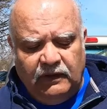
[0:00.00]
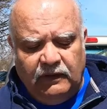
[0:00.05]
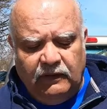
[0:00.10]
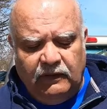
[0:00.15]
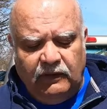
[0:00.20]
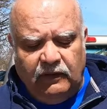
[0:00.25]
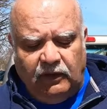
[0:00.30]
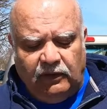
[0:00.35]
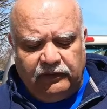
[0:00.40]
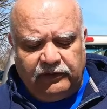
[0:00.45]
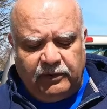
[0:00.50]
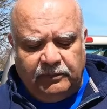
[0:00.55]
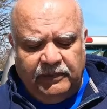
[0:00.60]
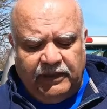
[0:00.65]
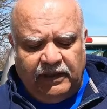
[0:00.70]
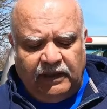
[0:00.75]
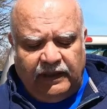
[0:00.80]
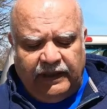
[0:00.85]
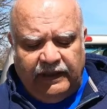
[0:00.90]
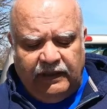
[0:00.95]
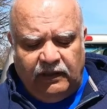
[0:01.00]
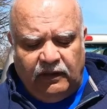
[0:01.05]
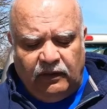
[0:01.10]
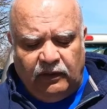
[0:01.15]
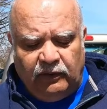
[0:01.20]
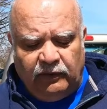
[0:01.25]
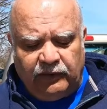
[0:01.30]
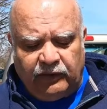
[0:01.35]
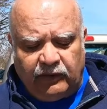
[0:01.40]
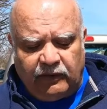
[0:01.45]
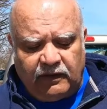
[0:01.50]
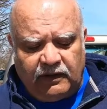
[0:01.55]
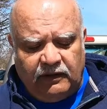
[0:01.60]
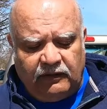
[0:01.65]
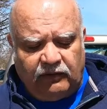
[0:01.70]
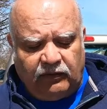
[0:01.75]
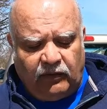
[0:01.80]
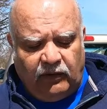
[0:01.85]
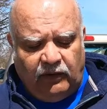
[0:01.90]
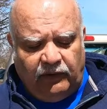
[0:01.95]
who ultimately own or
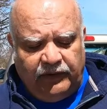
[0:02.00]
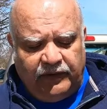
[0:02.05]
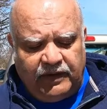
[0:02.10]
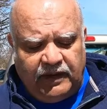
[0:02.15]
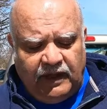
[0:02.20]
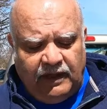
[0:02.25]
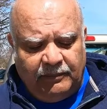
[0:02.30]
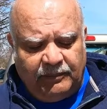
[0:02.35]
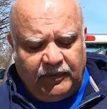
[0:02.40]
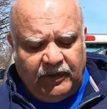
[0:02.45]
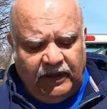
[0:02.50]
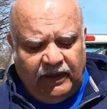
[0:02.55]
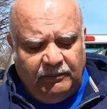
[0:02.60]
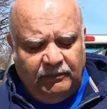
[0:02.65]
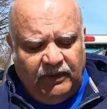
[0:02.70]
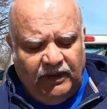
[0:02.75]
control the company.